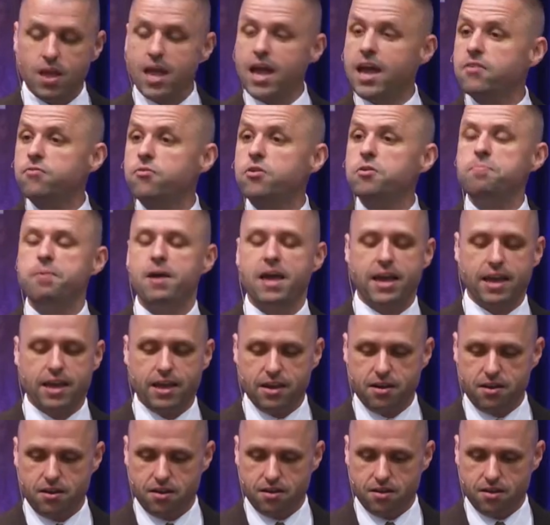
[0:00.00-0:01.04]
every
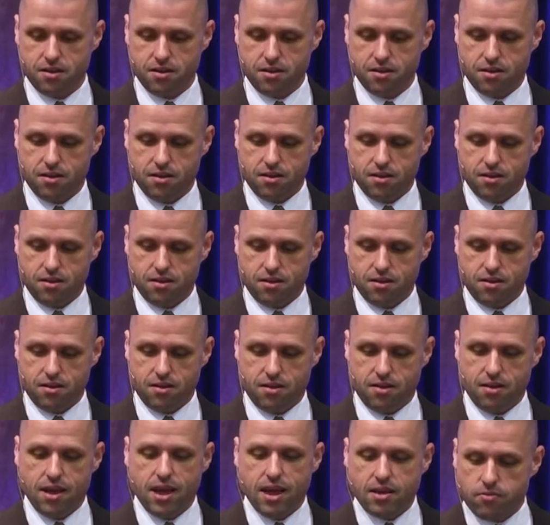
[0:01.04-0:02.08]
pain,
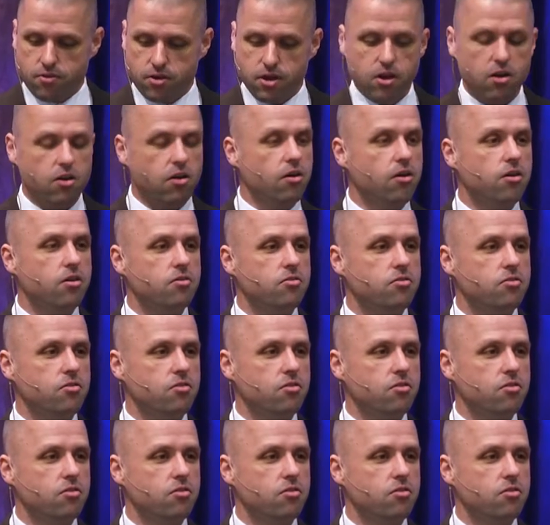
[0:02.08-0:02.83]
every hurt,